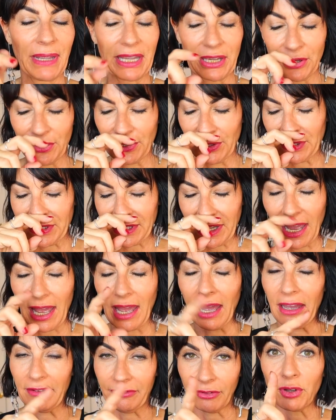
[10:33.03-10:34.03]
because I
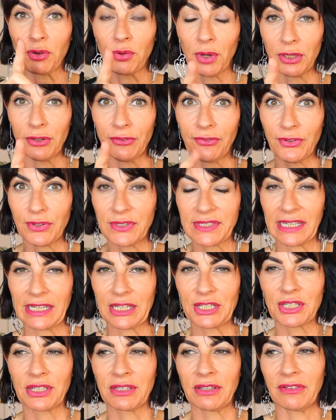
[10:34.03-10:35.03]
have quite a few
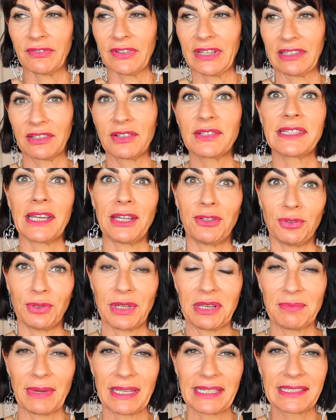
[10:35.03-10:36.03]
selections of it, because I do
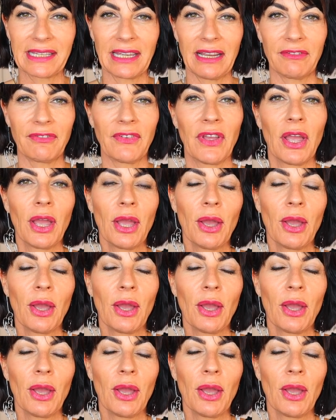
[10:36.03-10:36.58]
it myself.